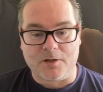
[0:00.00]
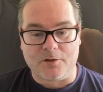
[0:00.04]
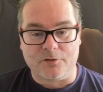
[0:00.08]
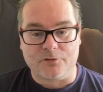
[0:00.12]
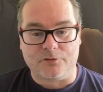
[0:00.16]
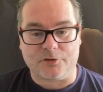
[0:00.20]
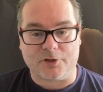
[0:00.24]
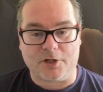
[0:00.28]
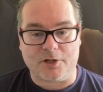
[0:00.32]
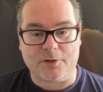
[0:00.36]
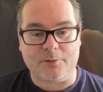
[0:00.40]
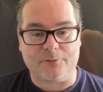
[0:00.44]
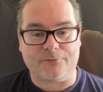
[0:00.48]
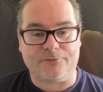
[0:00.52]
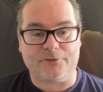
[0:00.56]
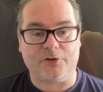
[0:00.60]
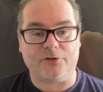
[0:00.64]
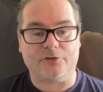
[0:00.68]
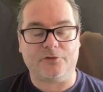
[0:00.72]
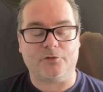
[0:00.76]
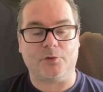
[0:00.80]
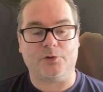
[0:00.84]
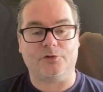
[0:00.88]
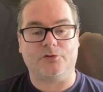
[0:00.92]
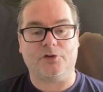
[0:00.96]
So
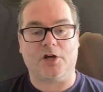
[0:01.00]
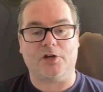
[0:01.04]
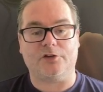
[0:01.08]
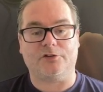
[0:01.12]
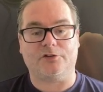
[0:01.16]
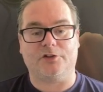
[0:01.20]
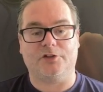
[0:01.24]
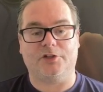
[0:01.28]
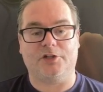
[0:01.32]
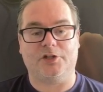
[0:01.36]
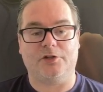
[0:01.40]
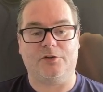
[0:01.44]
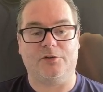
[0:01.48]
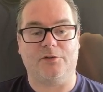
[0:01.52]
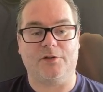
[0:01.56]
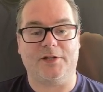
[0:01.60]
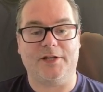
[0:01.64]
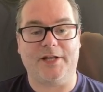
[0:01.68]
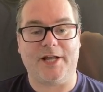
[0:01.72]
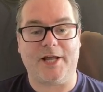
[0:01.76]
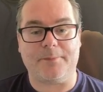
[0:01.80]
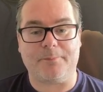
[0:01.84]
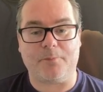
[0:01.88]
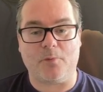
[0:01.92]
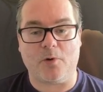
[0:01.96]
first of all, it's asking you that
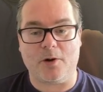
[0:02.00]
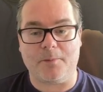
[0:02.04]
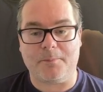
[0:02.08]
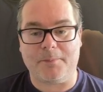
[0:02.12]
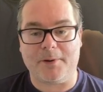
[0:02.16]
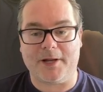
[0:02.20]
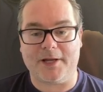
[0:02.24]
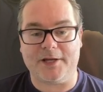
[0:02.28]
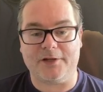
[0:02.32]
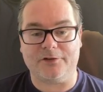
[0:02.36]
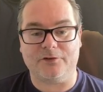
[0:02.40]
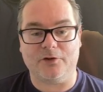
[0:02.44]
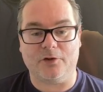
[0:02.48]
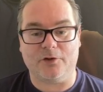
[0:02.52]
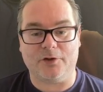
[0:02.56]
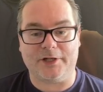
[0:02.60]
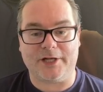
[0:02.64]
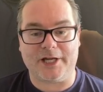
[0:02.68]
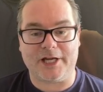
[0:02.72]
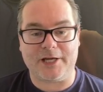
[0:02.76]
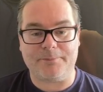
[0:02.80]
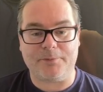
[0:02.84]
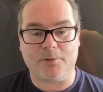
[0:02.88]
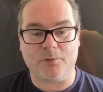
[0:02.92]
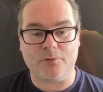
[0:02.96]
network play is not
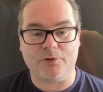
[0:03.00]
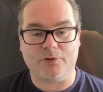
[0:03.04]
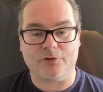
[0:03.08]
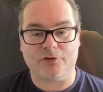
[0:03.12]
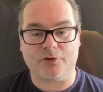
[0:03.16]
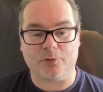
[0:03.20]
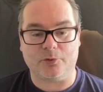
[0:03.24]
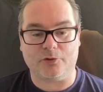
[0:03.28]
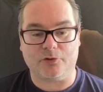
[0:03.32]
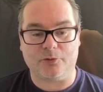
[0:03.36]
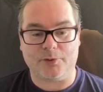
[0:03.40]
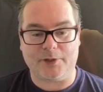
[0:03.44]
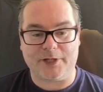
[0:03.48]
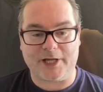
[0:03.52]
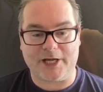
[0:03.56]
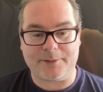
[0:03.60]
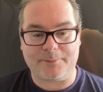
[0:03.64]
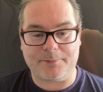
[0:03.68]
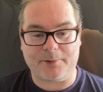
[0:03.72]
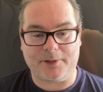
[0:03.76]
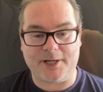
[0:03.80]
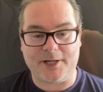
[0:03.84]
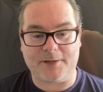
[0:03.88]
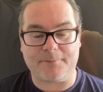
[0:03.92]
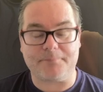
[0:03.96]
enabled. Do you want to
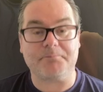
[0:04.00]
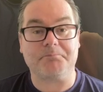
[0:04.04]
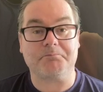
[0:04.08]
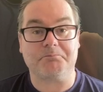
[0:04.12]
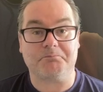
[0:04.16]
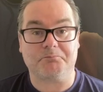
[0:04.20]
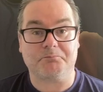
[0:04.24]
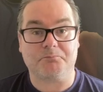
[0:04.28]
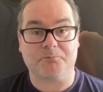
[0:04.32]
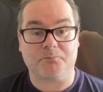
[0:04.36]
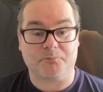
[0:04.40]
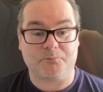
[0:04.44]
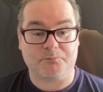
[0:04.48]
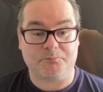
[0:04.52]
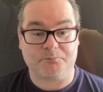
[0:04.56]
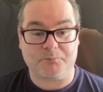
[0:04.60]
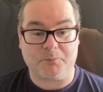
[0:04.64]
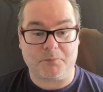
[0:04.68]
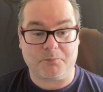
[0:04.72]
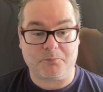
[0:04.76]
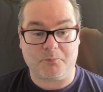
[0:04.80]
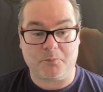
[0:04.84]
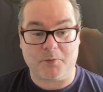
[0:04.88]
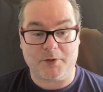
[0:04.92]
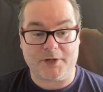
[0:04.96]
enable it?
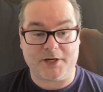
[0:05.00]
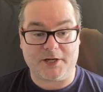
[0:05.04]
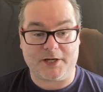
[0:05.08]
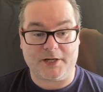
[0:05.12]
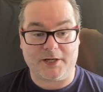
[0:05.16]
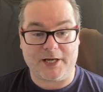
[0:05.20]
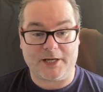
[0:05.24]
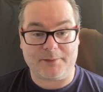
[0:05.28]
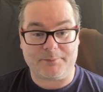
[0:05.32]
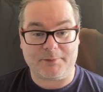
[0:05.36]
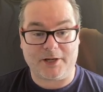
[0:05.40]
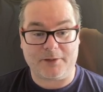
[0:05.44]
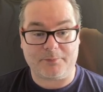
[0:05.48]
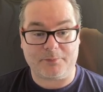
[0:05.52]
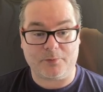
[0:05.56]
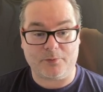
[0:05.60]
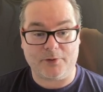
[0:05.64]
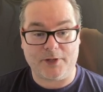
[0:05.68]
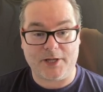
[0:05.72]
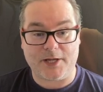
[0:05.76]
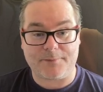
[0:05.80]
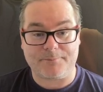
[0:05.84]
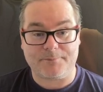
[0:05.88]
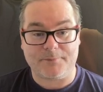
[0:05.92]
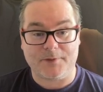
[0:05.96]
We can enable
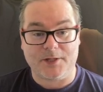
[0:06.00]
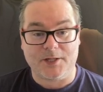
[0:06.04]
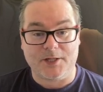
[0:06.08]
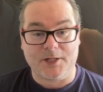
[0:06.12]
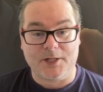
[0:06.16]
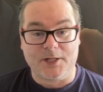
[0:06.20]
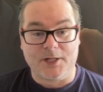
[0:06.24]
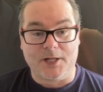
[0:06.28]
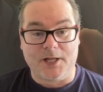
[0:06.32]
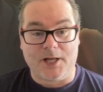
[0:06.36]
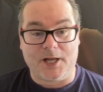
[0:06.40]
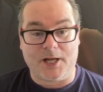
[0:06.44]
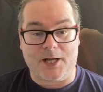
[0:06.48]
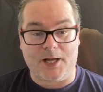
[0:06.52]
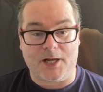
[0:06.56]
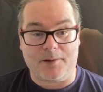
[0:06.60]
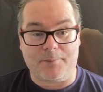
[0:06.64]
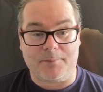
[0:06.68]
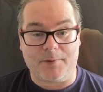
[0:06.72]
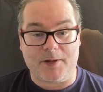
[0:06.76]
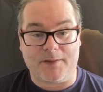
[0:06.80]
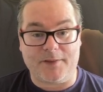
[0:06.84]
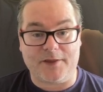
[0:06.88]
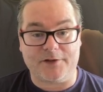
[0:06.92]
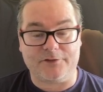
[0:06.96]
that.
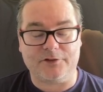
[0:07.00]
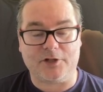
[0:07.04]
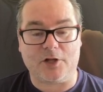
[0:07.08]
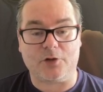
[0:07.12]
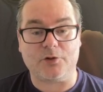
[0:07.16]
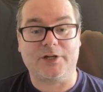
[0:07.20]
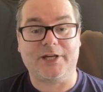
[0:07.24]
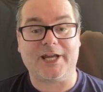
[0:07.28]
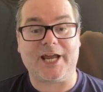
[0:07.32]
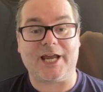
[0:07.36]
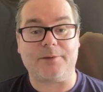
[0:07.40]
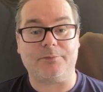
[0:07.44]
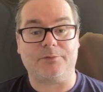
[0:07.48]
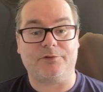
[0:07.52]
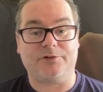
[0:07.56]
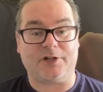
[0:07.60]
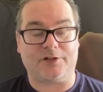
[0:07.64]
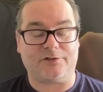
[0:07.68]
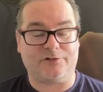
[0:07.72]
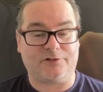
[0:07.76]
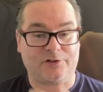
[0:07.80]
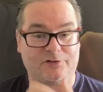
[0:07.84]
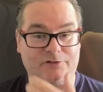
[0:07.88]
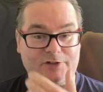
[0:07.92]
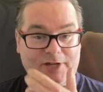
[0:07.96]
There's no game
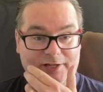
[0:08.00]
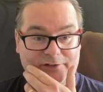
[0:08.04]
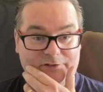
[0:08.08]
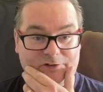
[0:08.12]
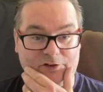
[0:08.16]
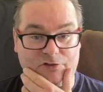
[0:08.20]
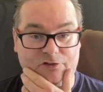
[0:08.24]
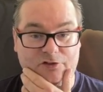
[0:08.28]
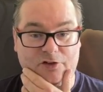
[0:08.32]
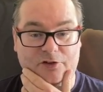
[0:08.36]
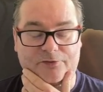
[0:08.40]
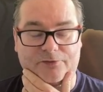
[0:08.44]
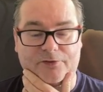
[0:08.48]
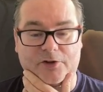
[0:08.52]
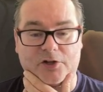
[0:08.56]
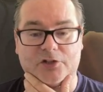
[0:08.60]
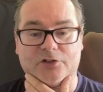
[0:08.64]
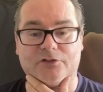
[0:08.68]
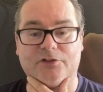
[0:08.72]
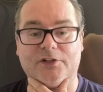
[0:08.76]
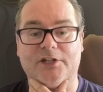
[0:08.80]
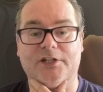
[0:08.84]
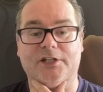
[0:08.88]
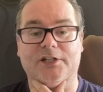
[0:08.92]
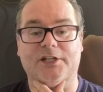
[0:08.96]
sets detected. So the
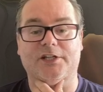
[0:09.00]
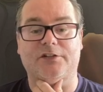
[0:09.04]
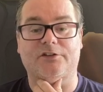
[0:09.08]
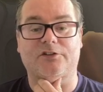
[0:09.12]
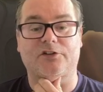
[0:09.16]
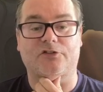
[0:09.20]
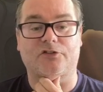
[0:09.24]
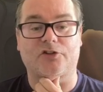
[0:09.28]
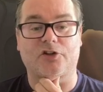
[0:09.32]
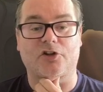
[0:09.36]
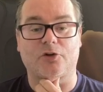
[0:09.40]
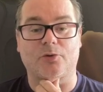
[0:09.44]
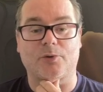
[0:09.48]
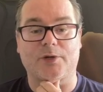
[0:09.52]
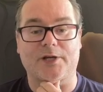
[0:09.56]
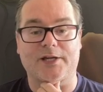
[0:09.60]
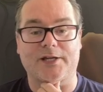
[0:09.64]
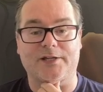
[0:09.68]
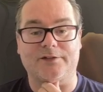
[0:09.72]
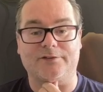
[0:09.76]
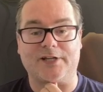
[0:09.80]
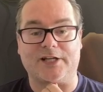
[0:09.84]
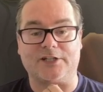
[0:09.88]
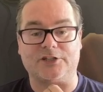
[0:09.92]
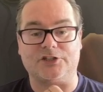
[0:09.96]
first thing you need to do
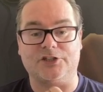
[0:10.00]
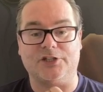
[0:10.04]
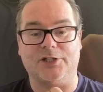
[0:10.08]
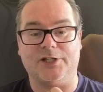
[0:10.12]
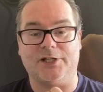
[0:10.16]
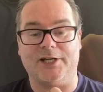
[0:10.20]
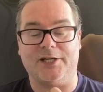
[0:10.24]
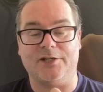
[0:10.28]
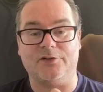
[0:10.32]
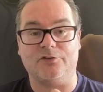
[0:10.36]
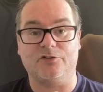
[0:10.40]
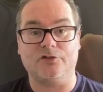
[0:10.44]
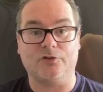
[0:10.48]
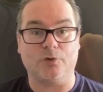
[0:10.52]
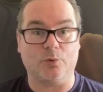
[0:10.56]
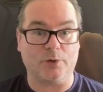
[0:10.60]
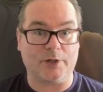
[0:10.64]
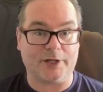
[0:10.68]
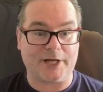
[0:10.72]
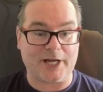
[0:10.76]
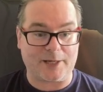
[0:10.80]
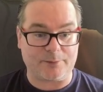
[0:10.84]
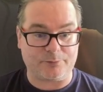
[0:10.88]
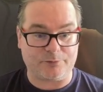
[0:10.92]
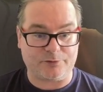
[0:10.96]
is actually install a
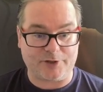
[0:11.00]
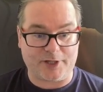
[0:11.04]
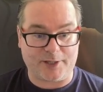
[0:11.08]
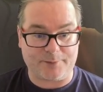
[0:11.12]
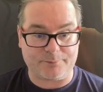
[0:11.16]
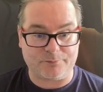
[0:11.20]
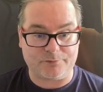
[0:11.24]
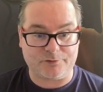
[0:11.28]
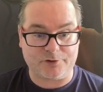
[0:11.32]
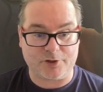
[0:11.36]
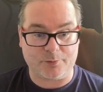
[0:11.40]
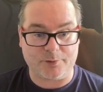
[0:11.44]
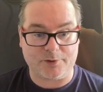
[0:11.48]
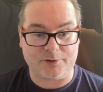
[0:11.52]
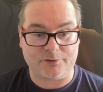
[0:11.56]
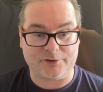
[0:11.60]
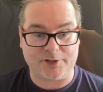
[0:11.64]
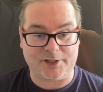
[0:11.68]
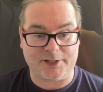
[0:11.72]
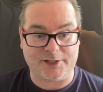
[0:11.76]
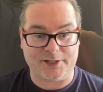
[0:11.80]
game set. So we can say